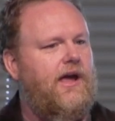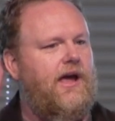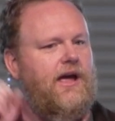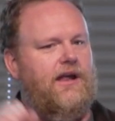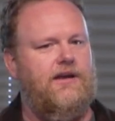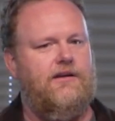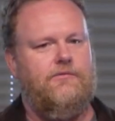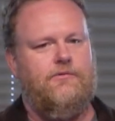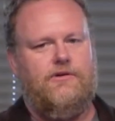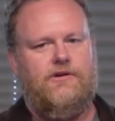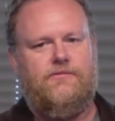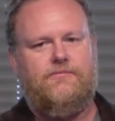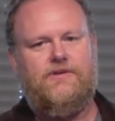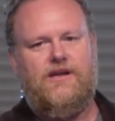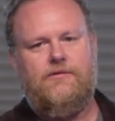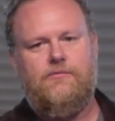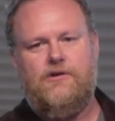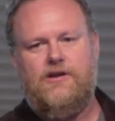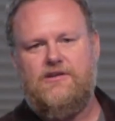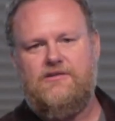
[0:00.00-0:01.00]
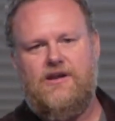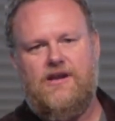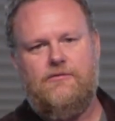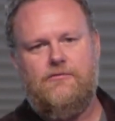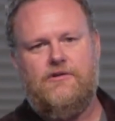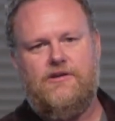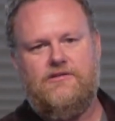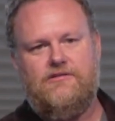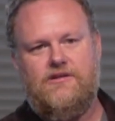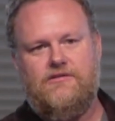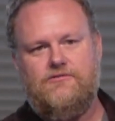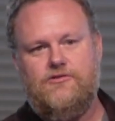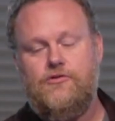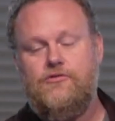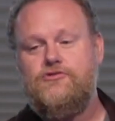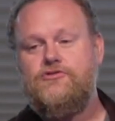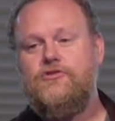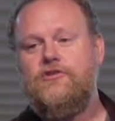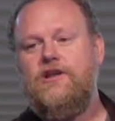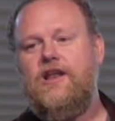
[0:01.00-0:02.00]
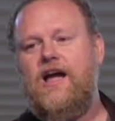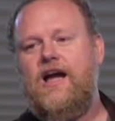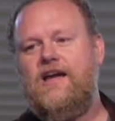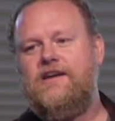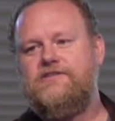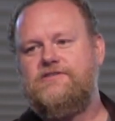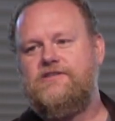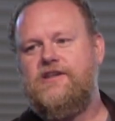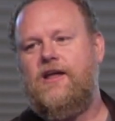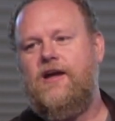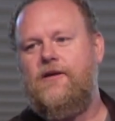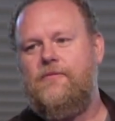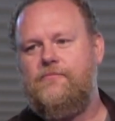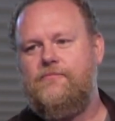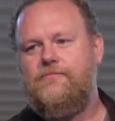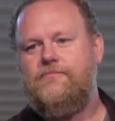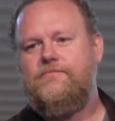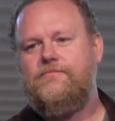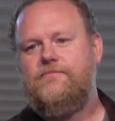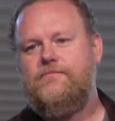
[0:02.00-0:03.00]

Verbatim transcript: and it will, it will, it will neutralize them.